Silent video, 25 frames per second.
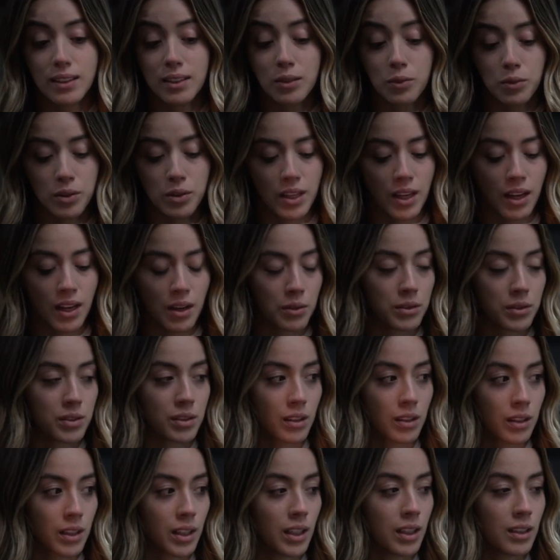Well, yeah,
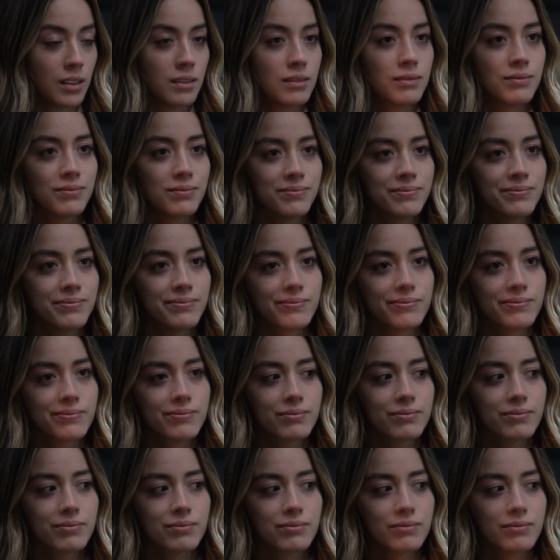I You got it
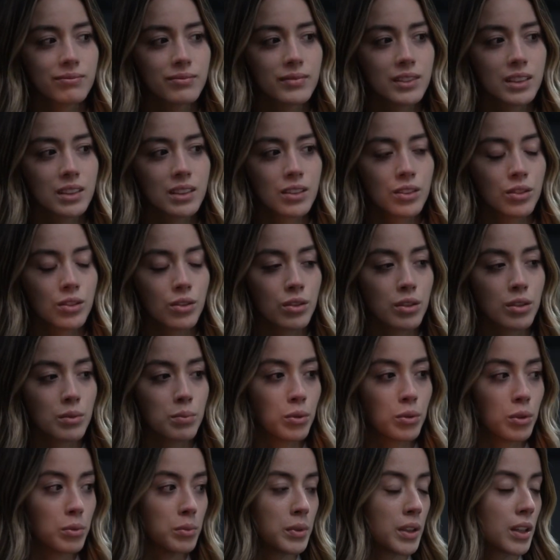in you. Sousa
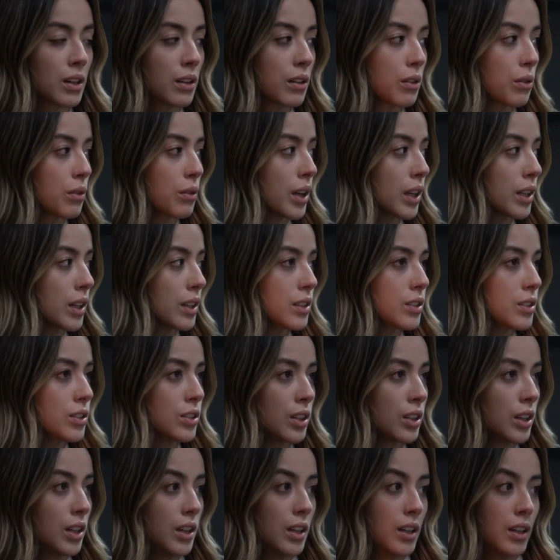pulled me out of the wreckage,
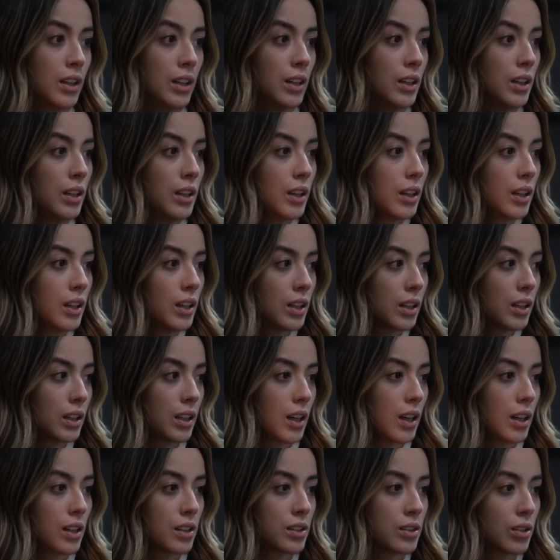
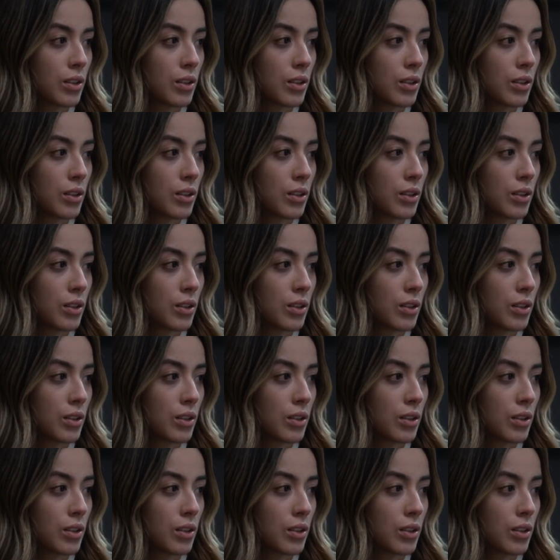got us